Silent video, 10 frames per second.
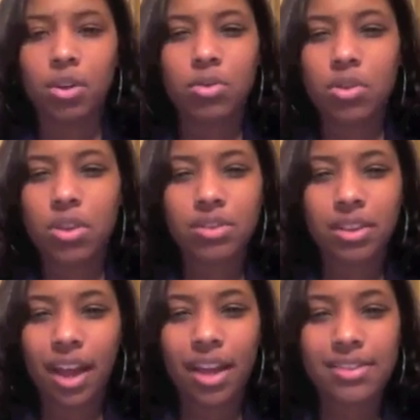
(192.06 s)
So these are
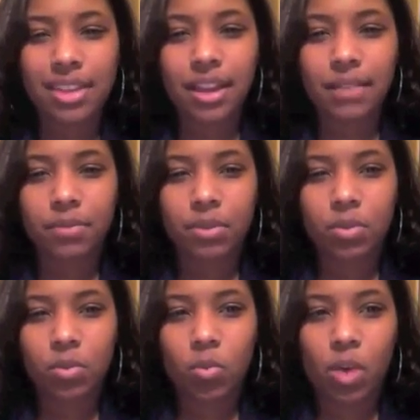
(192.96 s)
guys that
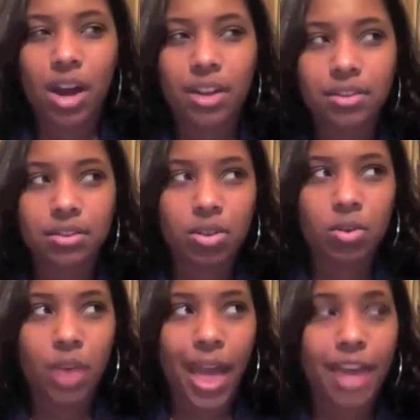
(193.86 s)
Juan,
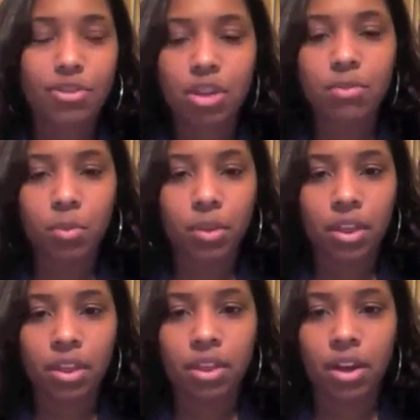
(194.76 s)
had trouble
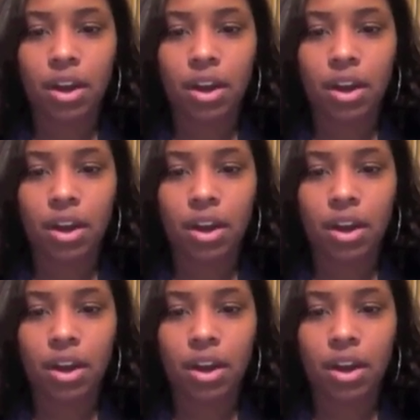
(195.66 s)
with,